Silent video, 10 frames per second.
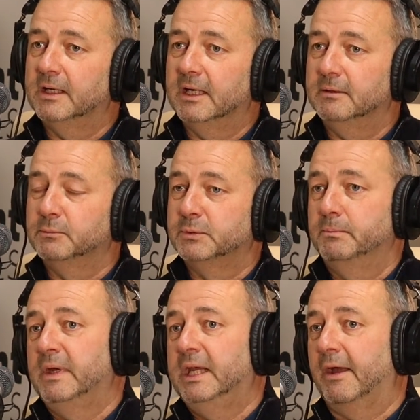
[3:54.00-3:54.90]
It was
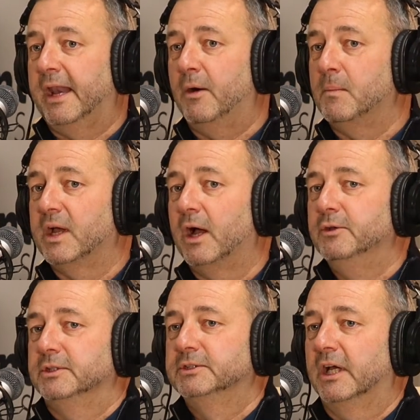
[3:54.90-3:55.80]
me going out on my
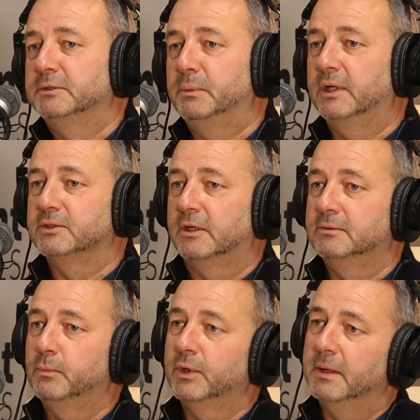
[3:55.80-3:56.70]
own as such, because I
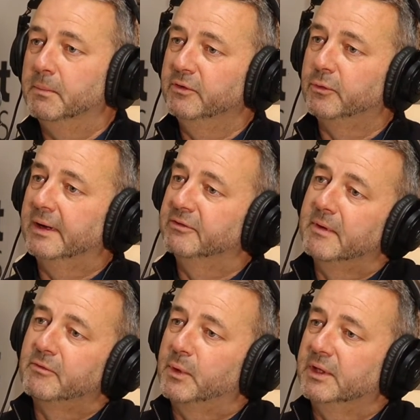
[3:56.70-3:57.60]
wanted to move away from
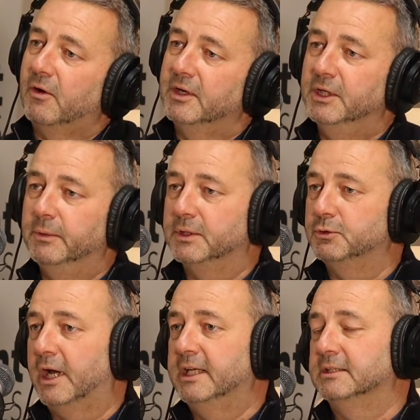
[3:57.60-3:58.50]
everybody that I knew in the
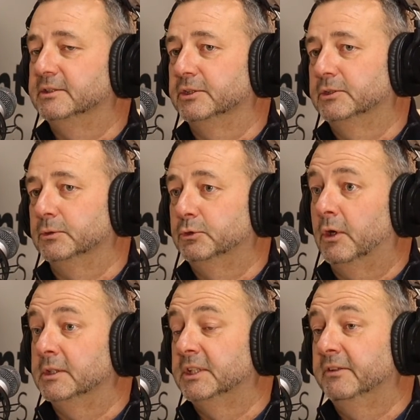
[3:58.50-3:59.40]
trade and just sort of
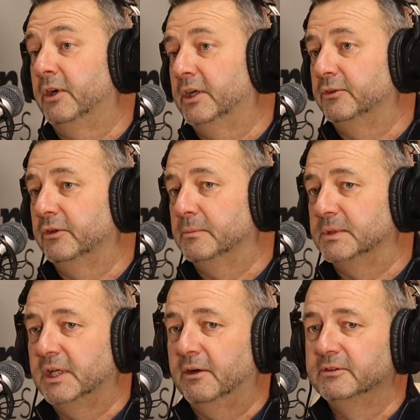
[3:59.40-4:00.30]
try and see if I could do it for
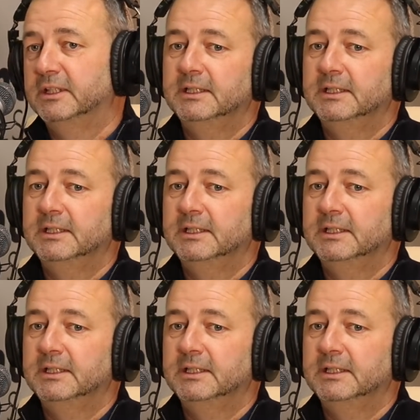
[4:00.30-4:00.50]
myself.